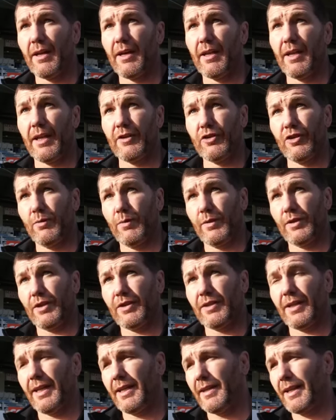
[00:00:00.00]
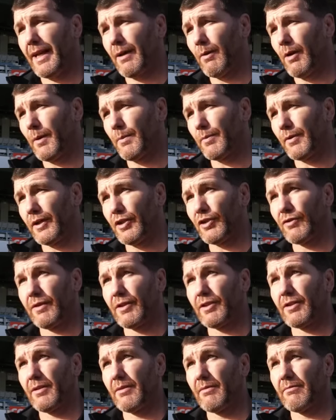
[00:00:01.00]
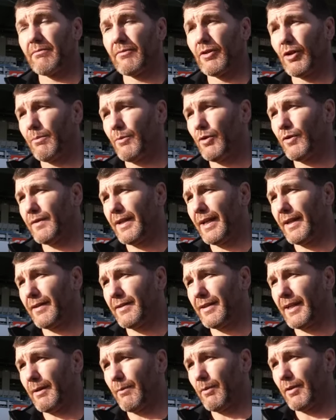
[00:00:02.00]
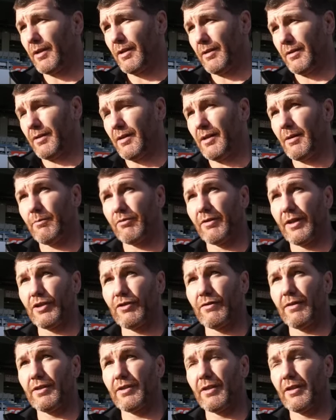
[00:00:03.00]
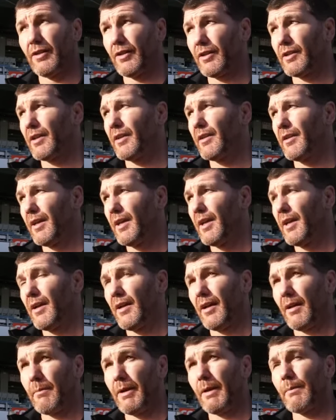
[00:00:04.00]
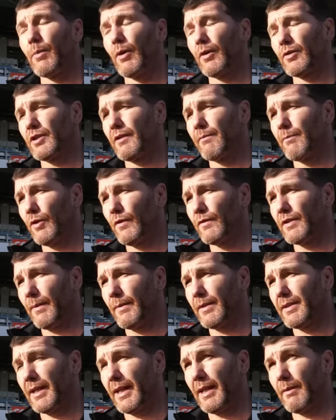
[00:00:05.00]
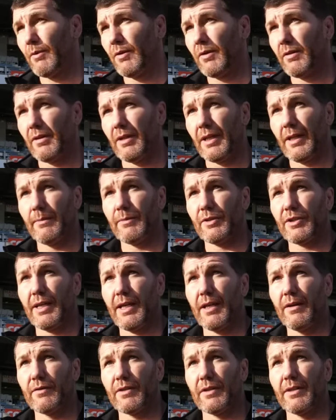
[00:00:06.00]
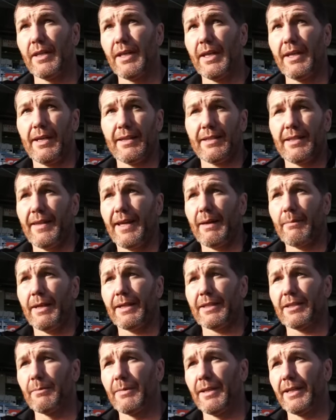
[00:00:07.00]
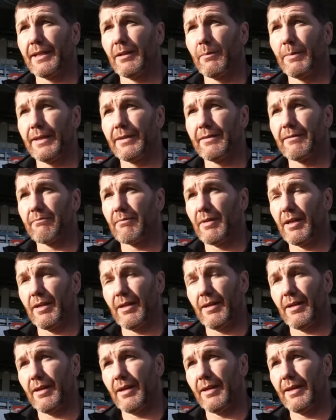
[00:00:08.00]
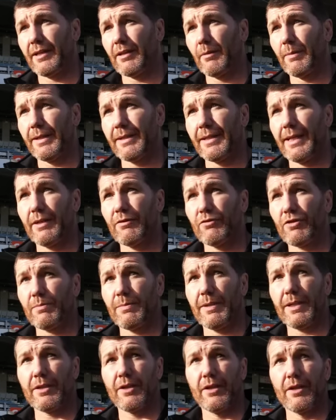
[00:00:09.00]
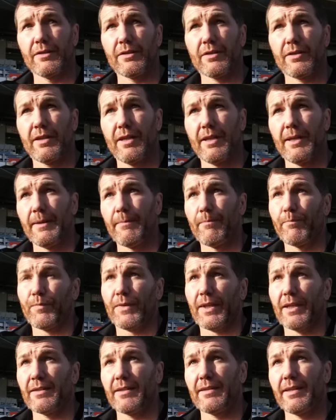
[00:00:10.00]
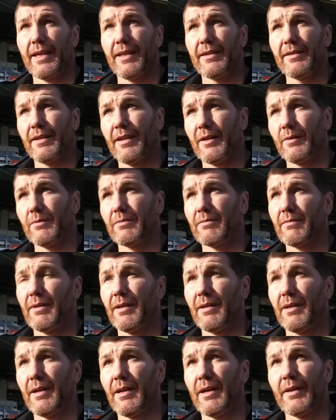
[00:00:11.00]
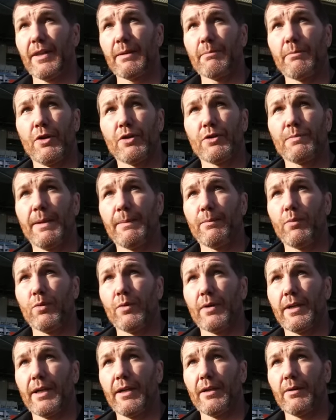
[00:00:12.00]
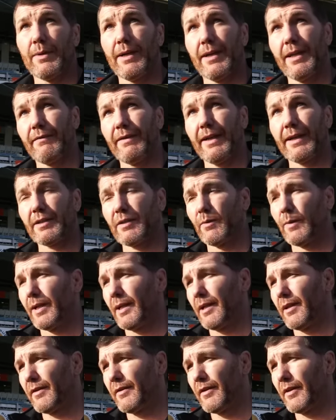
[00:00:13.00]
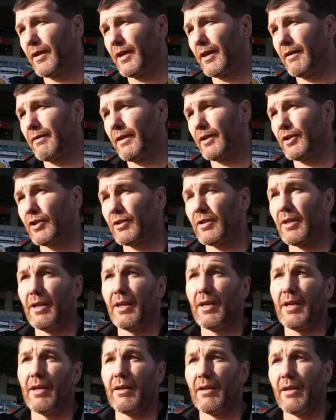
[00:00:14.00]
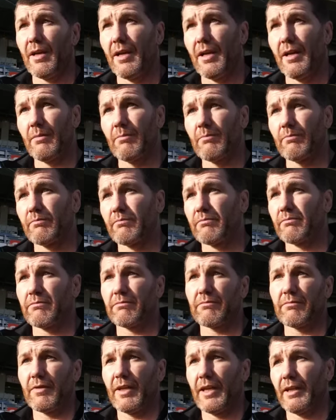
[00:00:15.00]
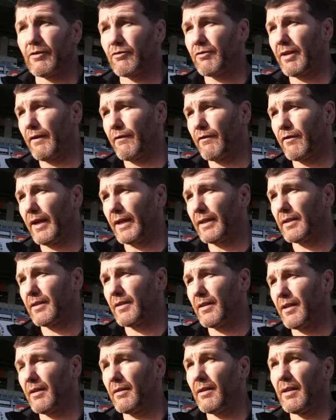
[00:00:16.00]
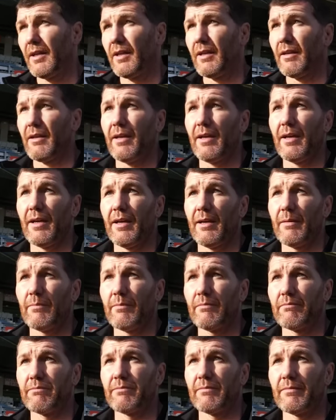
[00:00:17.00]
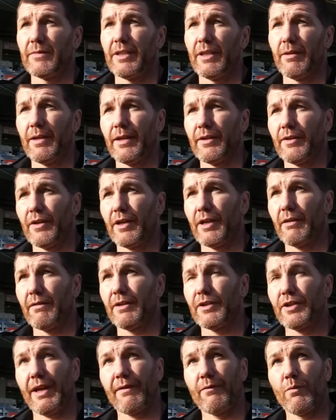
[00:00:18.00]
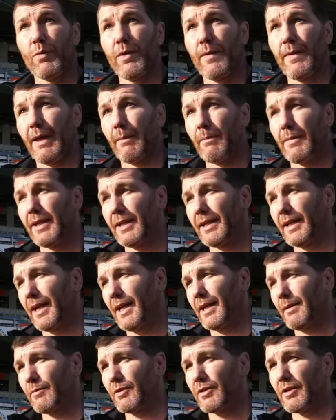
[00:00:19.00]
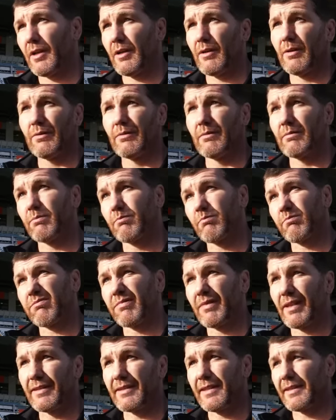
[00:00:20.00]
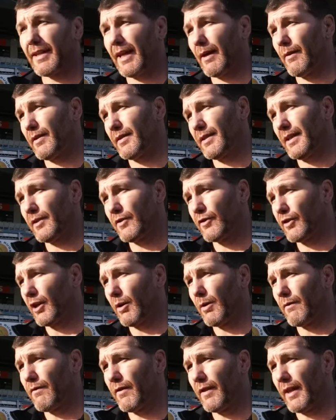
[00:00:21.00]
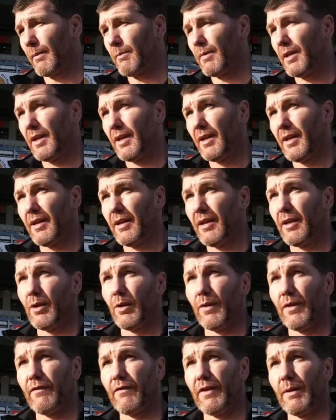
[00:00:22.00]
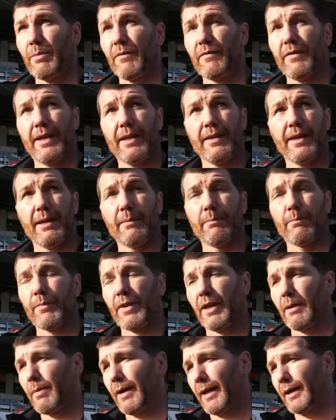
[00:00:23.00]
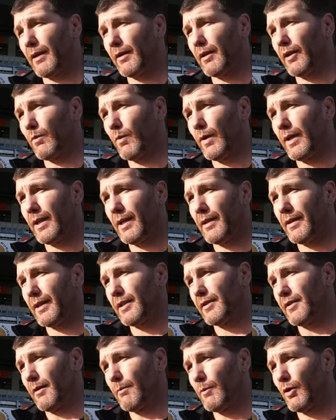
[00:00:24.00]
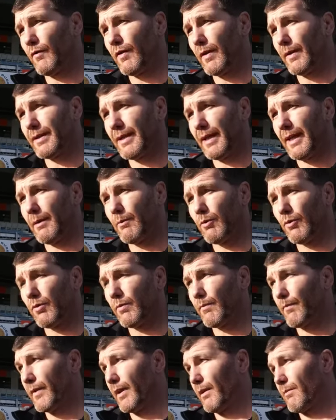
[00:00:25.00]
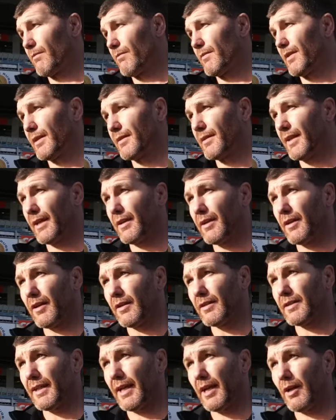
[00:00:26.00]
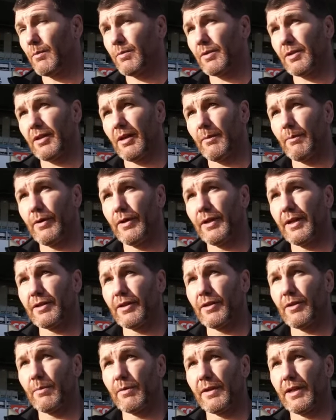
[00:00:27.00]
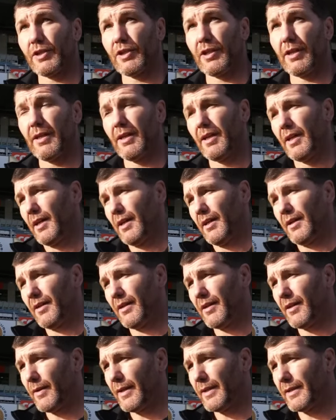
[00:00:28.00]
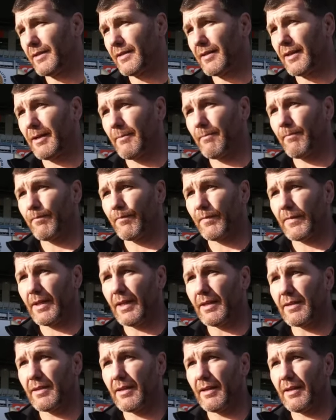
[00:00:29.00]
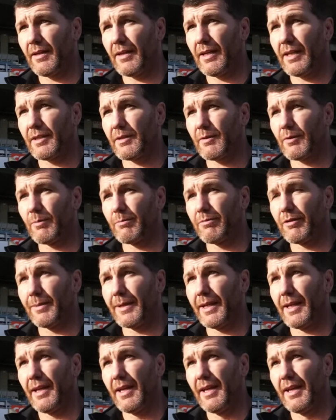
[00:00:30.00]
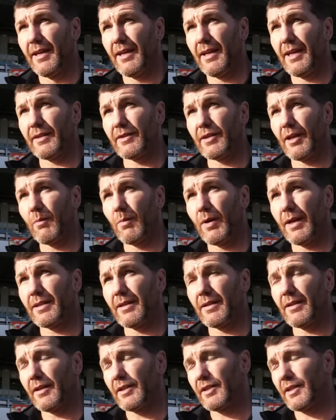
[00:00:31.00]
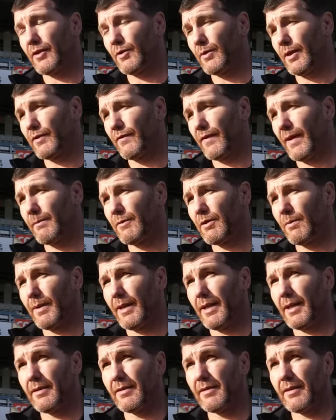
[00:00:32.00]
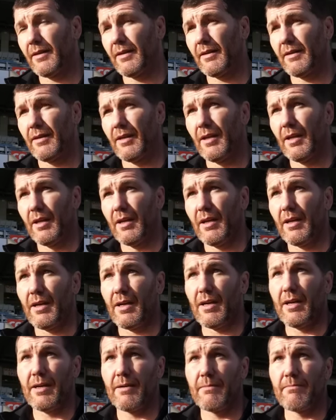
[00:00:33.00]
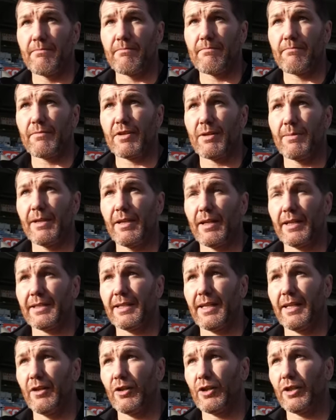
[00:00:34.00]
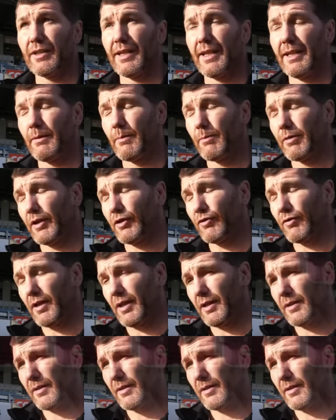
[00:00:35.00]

As you were just saying now, our pressure is to not move down the table. Our pressure is to look and make positive moves up the table like themselves. And as I said, that makes them a little bit dangerous, because, as I said, you know, I think most people will go, well, if Exeter win at London Irish, that's great for Exeter. You know, London Irish haven't won that many games, so is this how the season's going for them? You know, on the flip of it, they bang a good win in, they start moving at the table, they take our scalp, start putting us under pressure. You know, it's probably in some ways a nice situation for them to be in, to be, like I say, looking to heat the pressure